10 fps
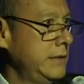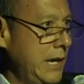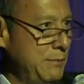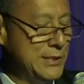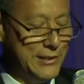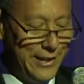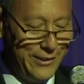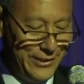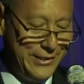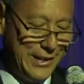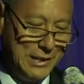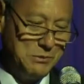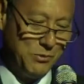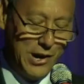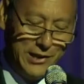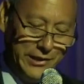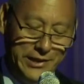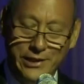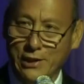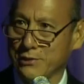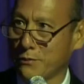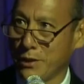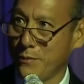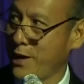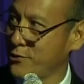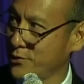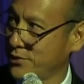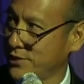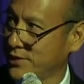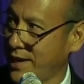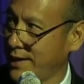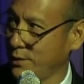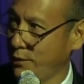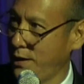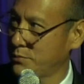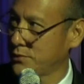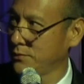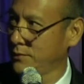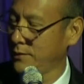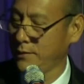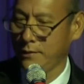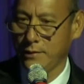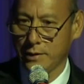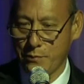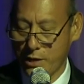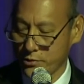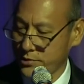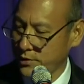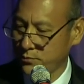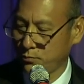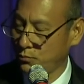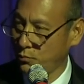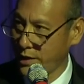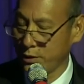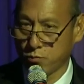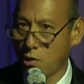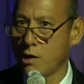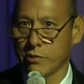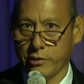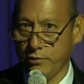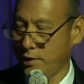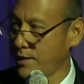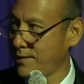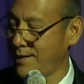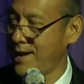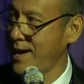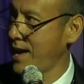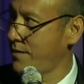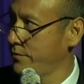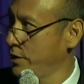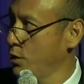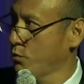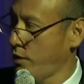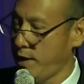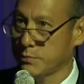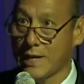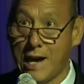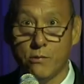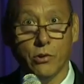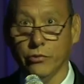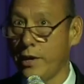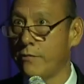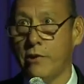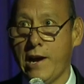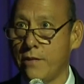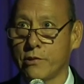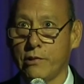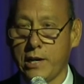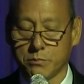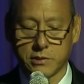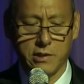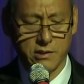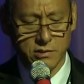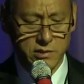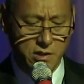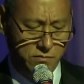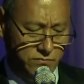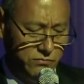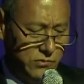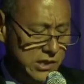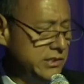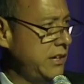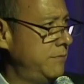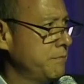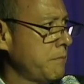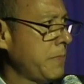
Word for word: Ten minutes later, the duck comes waddling in, goes up to the manager and says, Got any grapes? The manager says, What is wrong with you, duck? I have no grapes. I will never have grapes. Duck goes, Oh, walks out.